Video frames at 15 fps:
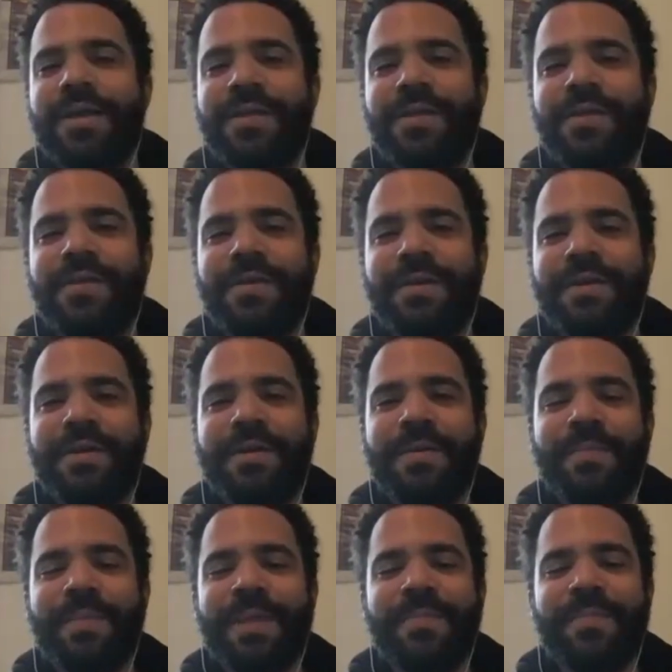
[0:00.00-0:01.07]
Your
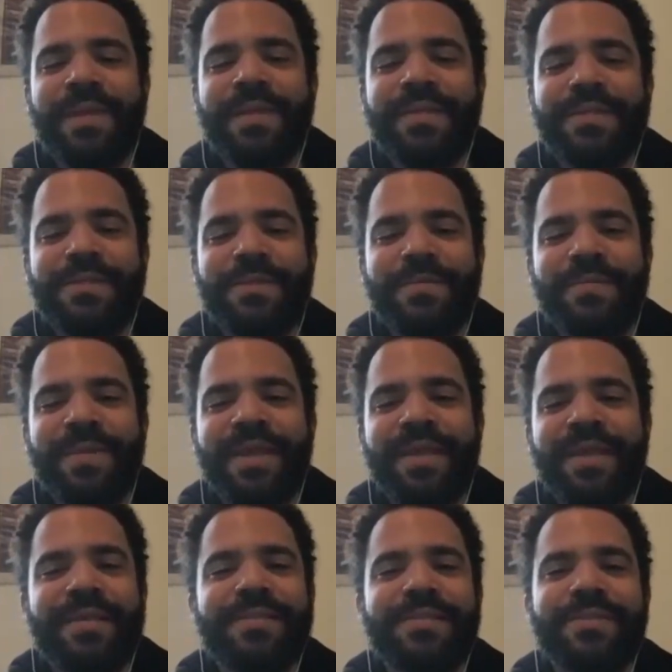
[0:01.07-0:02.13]
commitment to
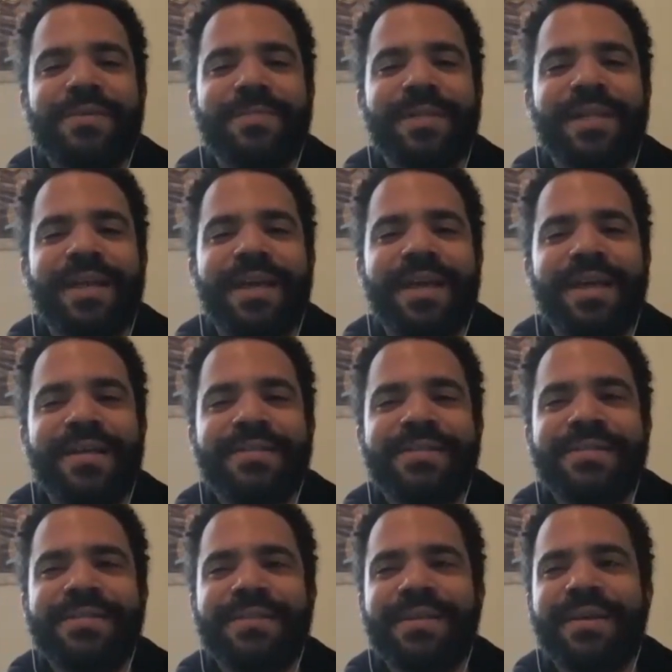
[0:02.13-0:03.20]
making Zoom
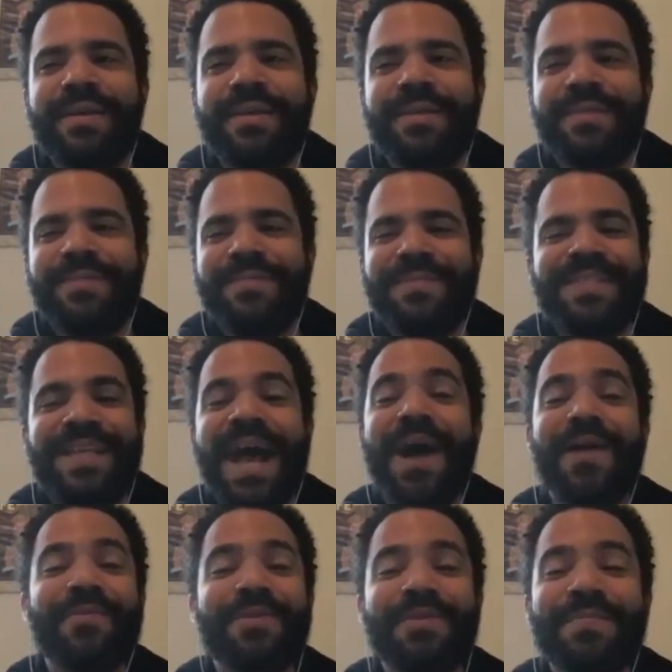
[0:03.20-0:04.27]
class
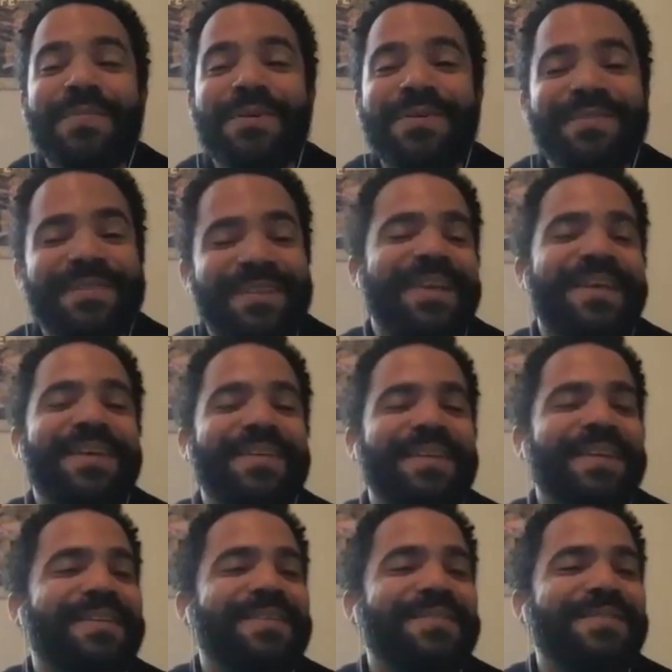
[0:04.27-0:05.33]
tolerable
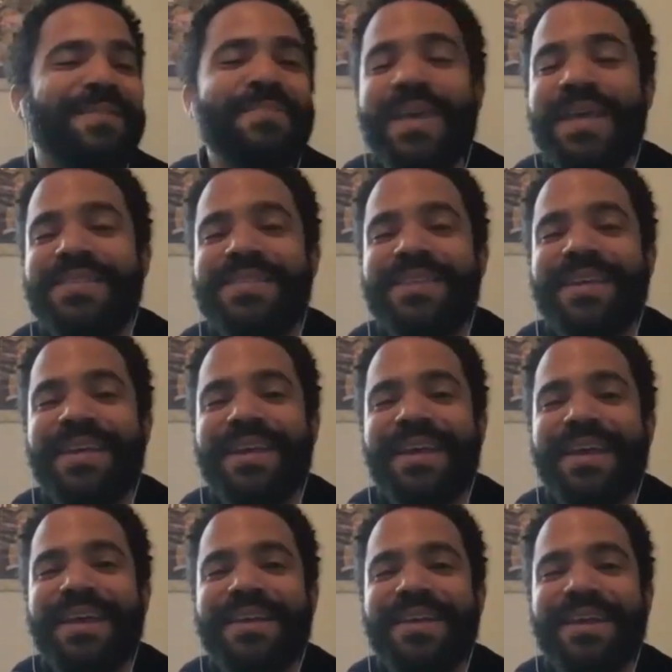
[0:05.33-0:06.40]
is amazing,
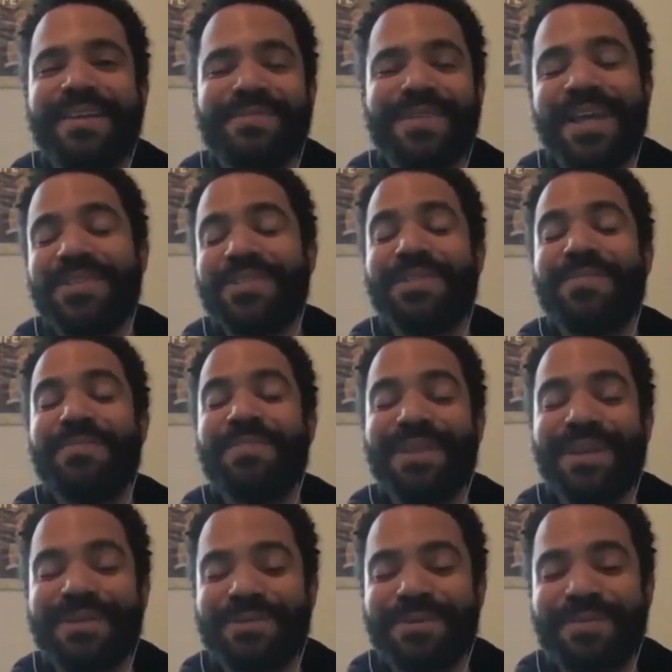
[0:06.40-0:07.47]
and it was actually
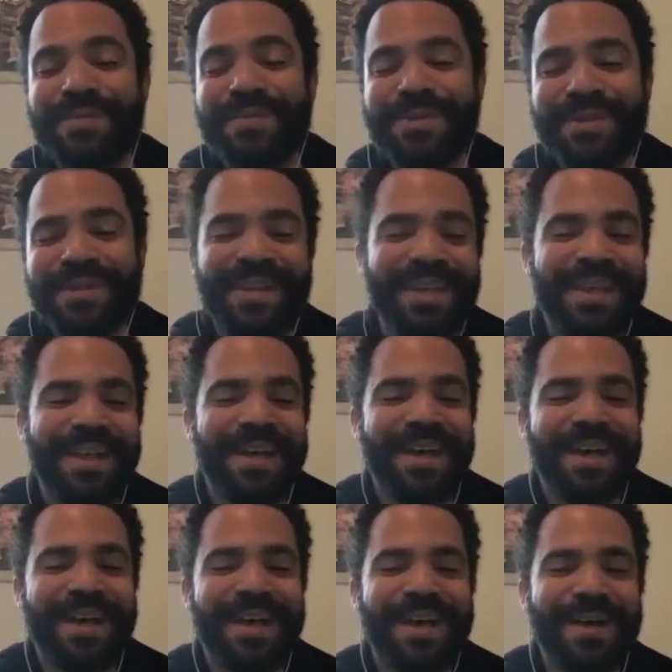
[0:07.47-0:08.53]
pleasurable.
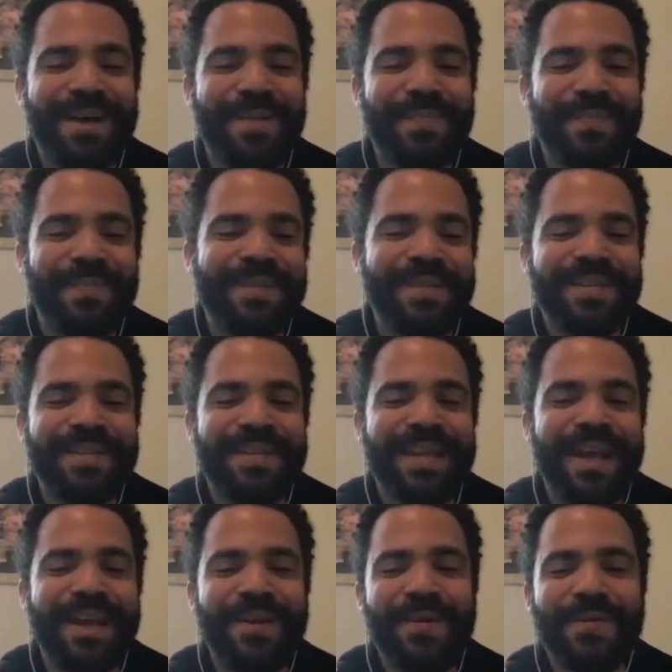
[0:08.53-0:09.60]
Um,
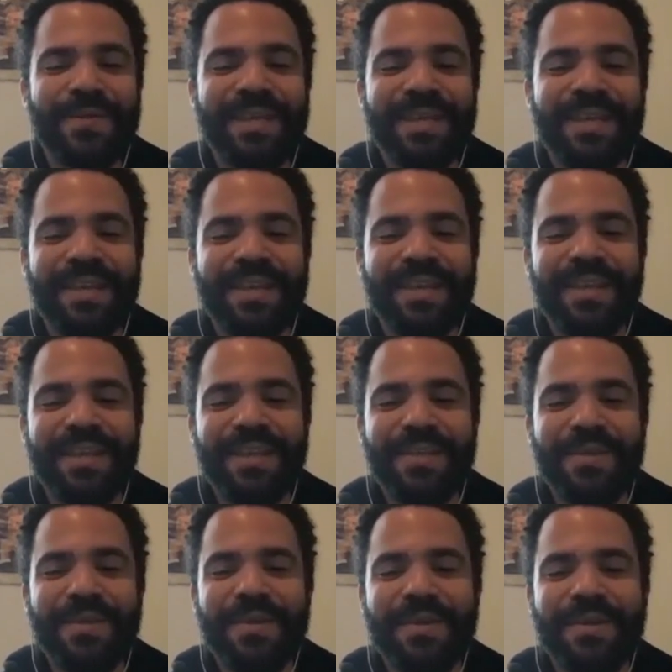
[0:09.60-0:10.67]
not only
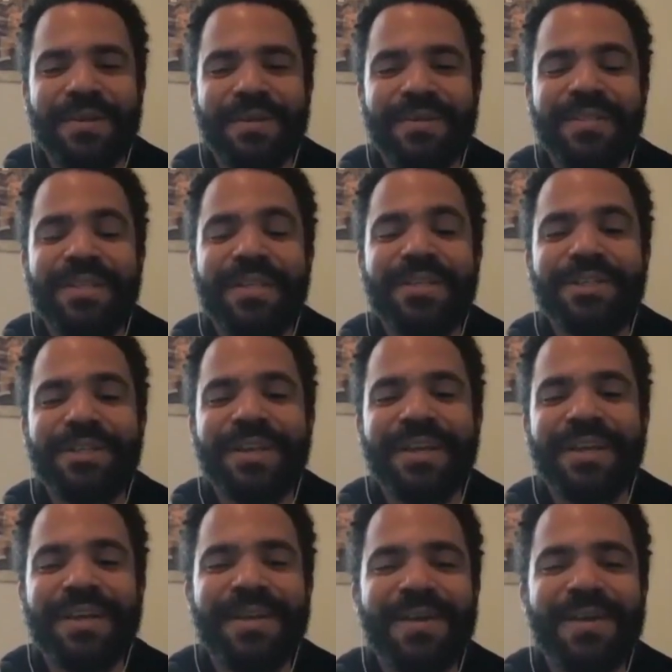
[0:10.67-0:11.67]
your teaching,